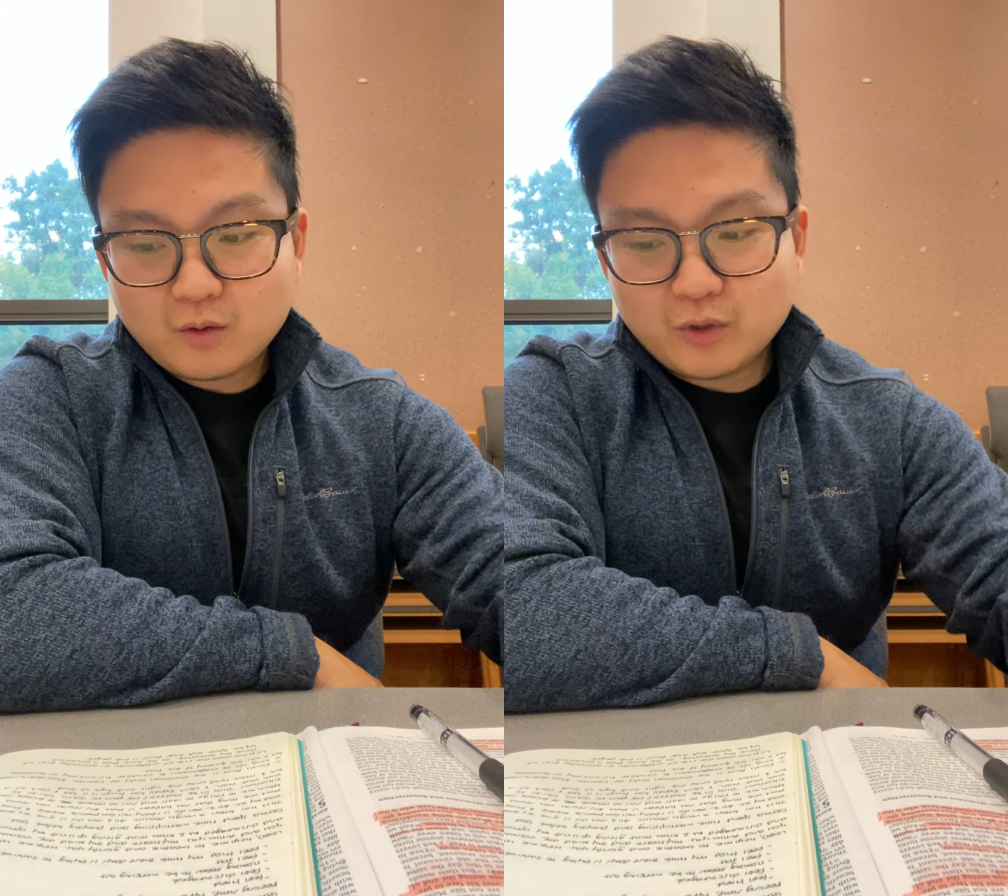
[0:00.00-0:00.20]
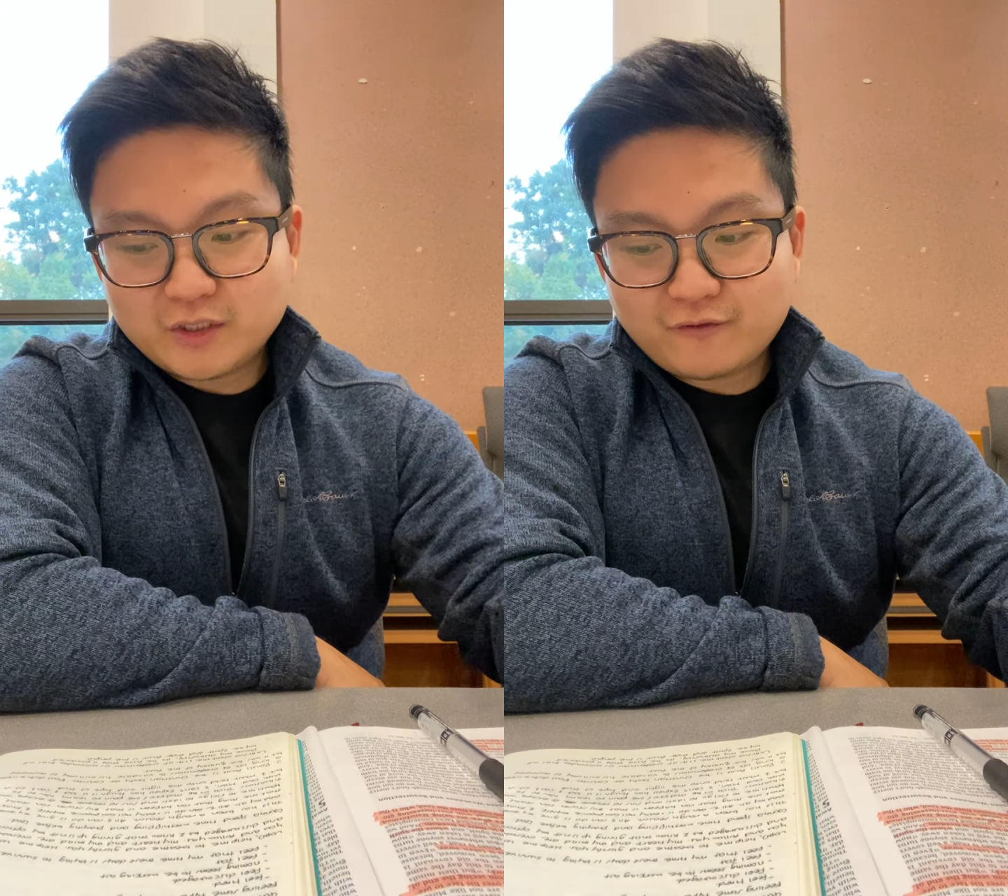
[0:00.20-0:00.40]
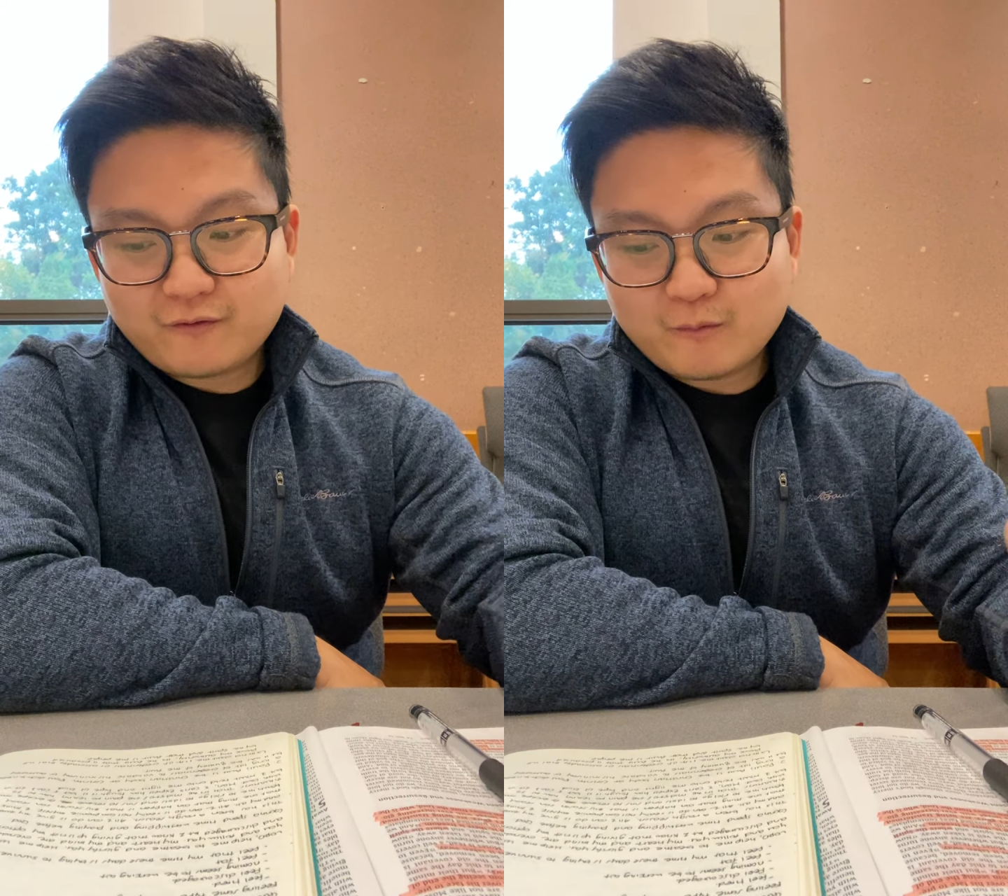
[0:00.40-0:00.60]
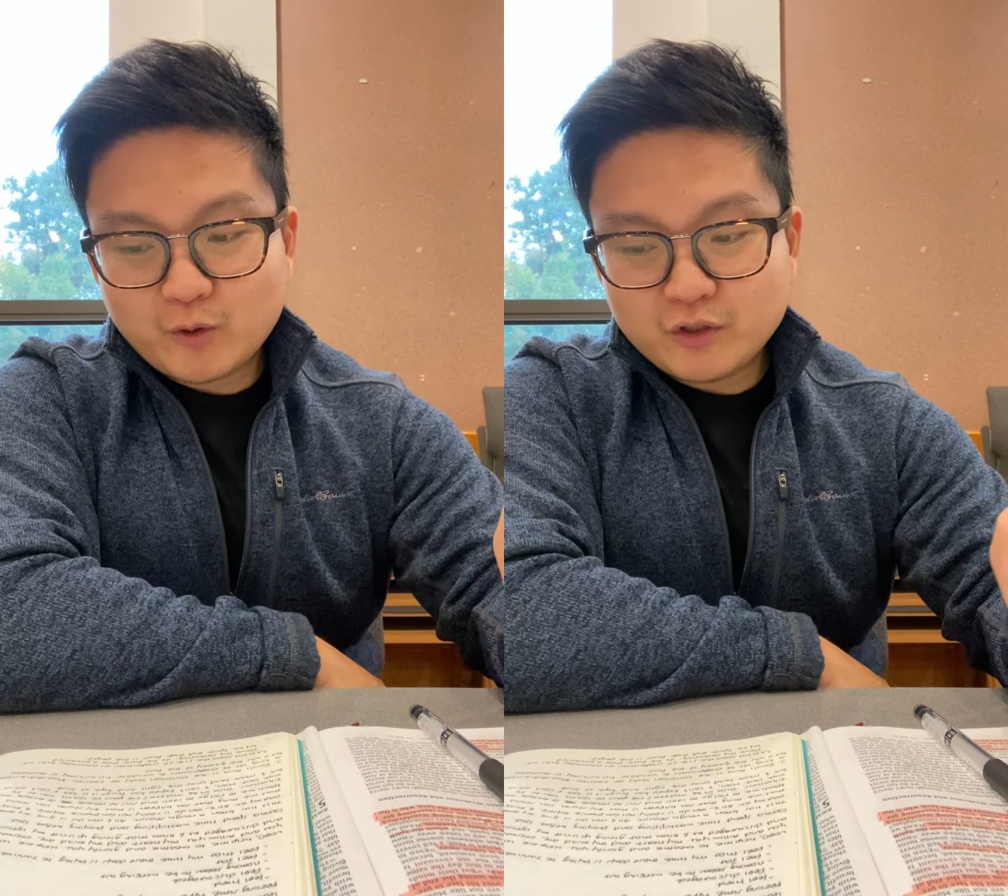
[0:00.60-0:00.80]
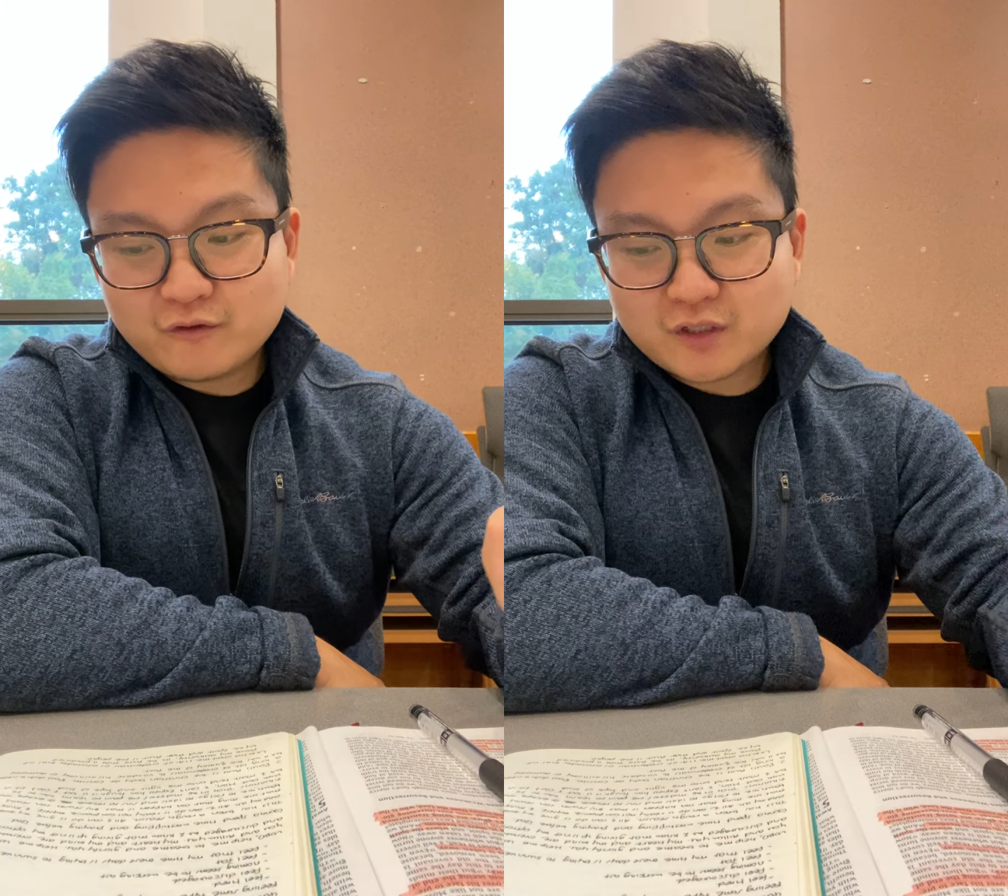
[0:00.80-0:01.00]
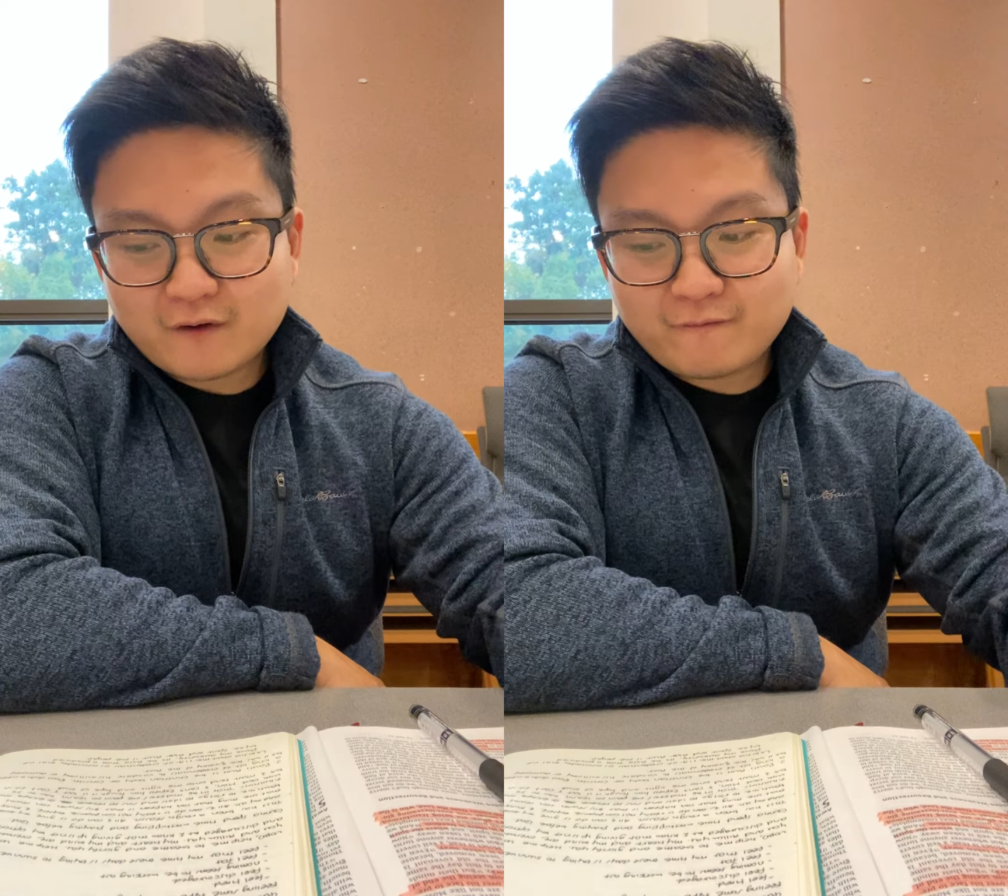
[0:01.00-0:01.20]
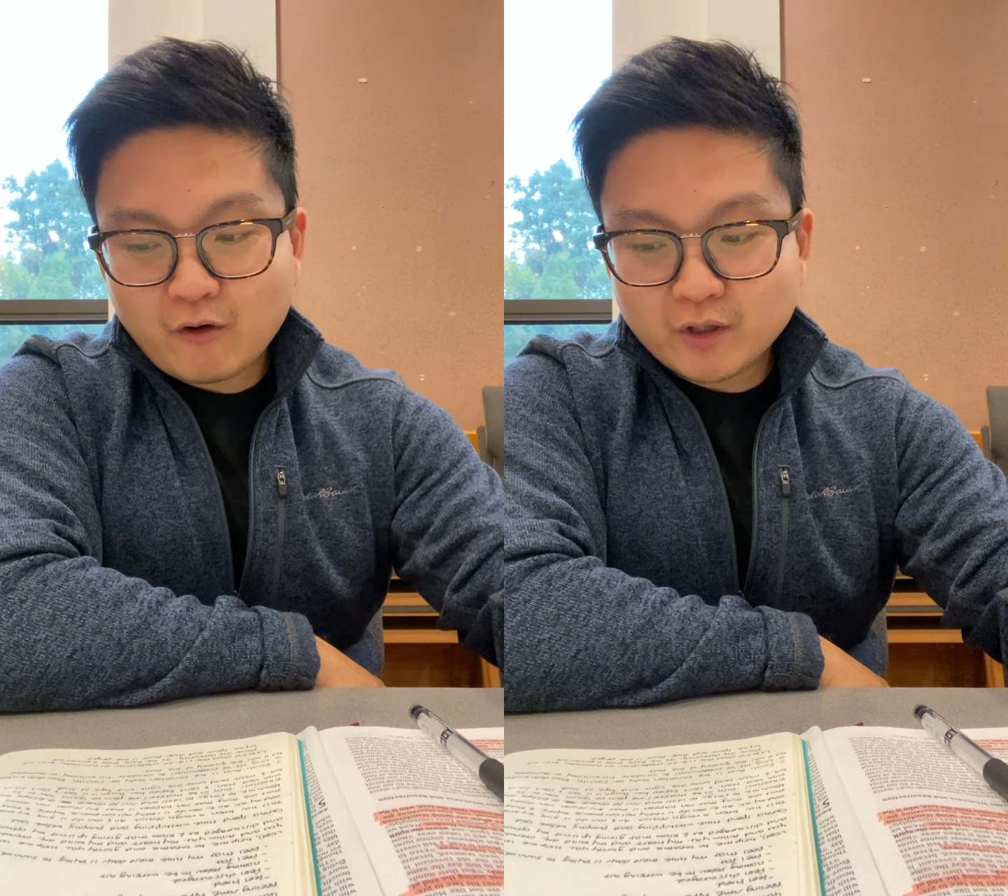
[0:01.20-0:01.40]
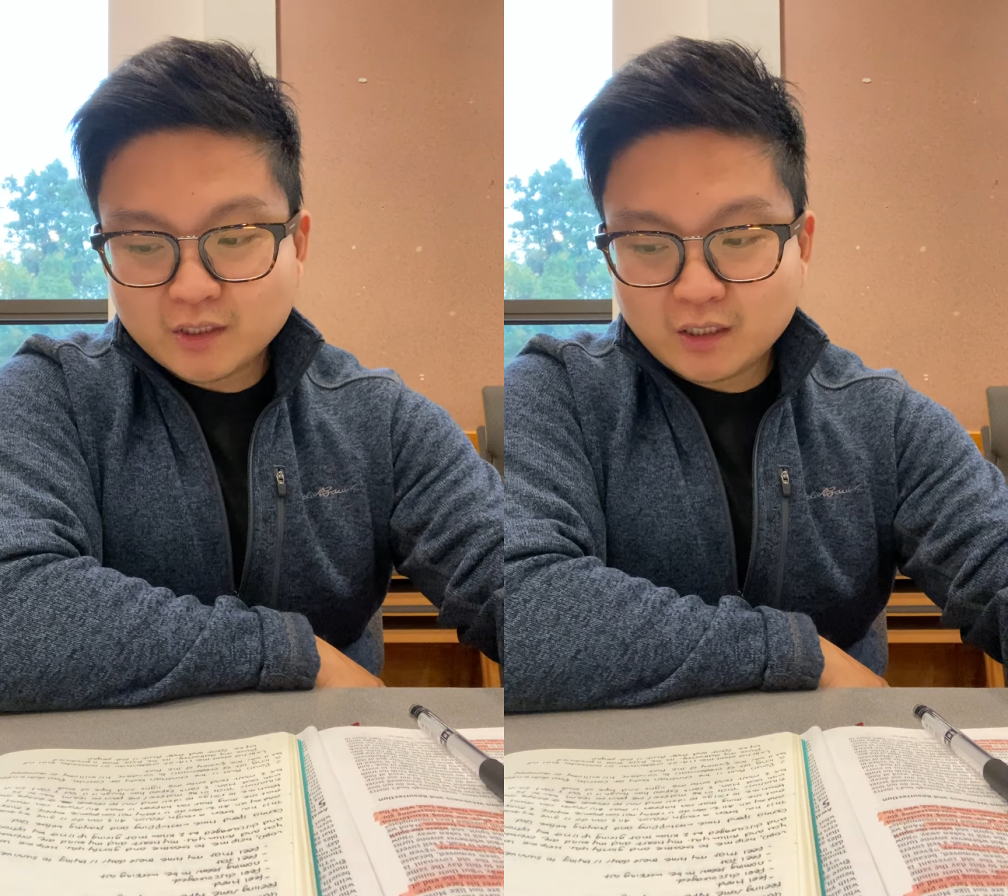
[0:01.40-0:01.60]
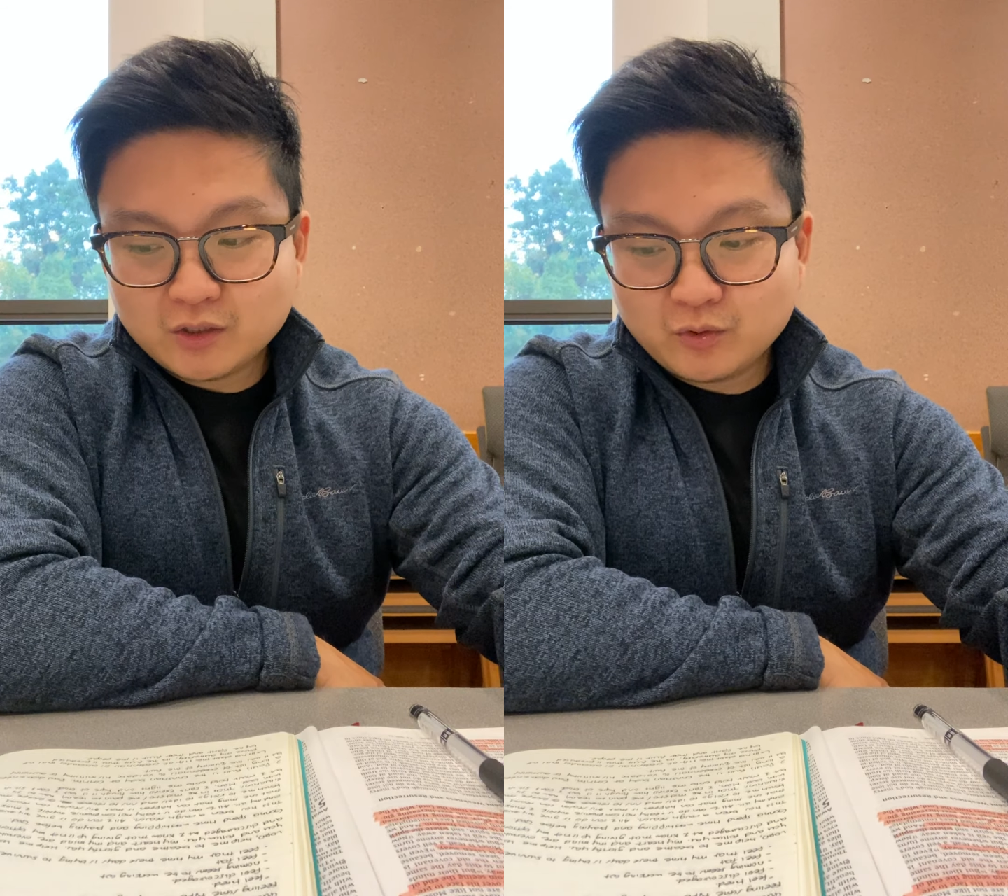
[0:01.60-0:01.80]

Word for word: Which when you start focusing on